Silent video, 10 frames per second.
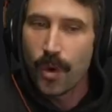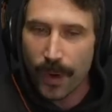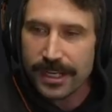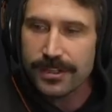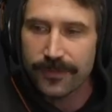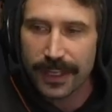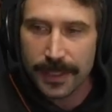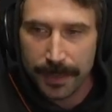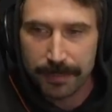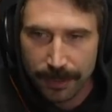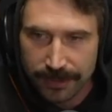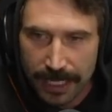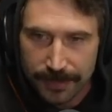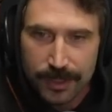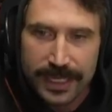When you develop a
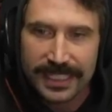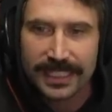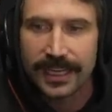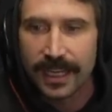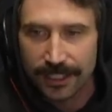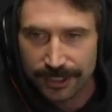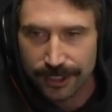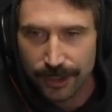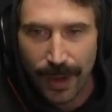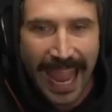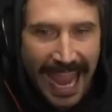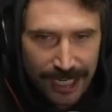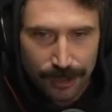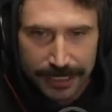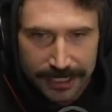prototype, you get uh, to
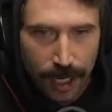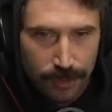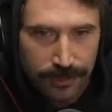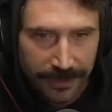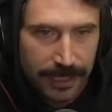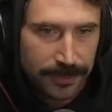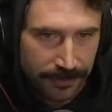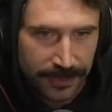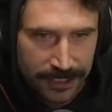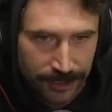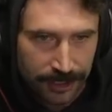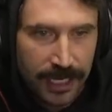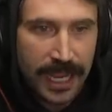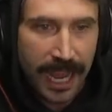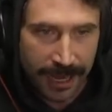actually go develop the feature
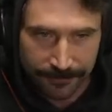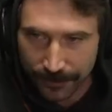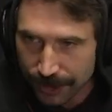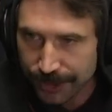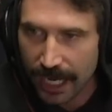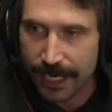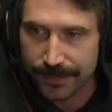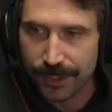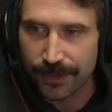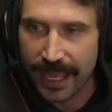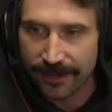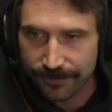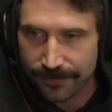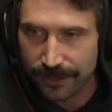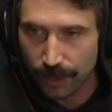a first time so
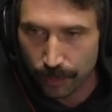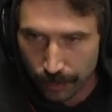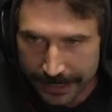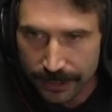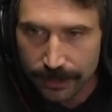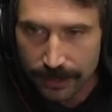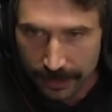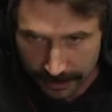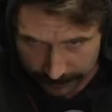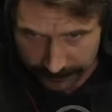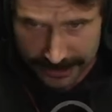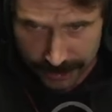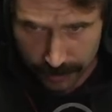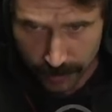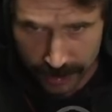that the real
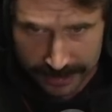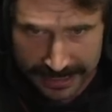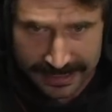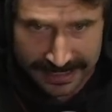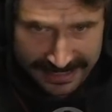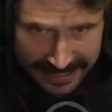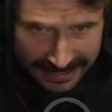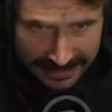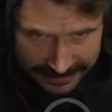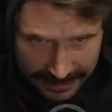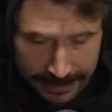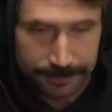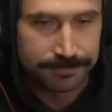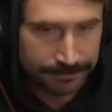feature work is the second time